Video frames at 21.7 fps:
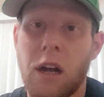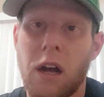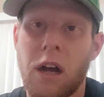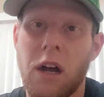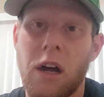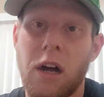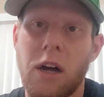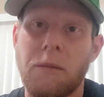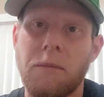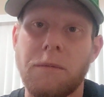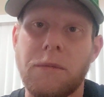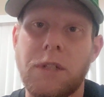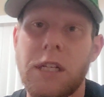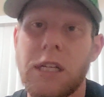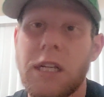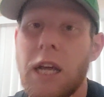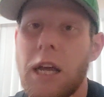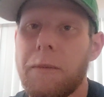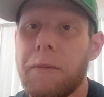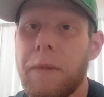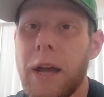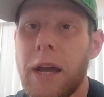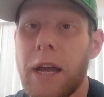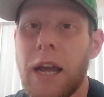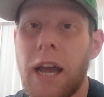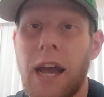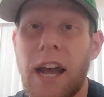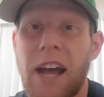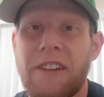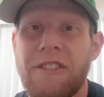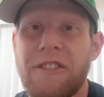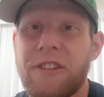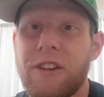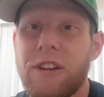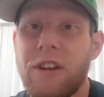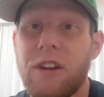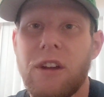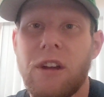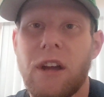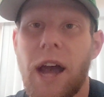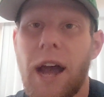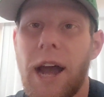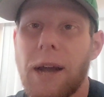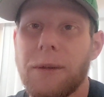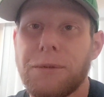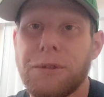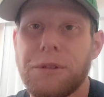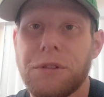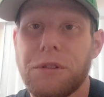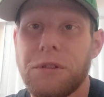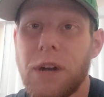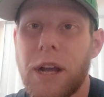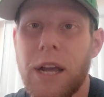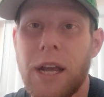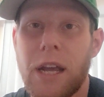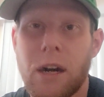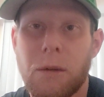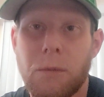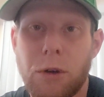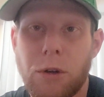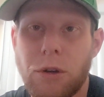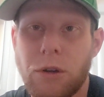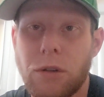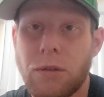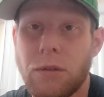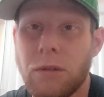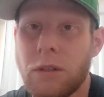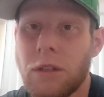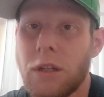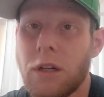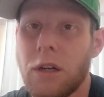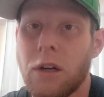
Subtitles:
DK Metcalf, absolute animal.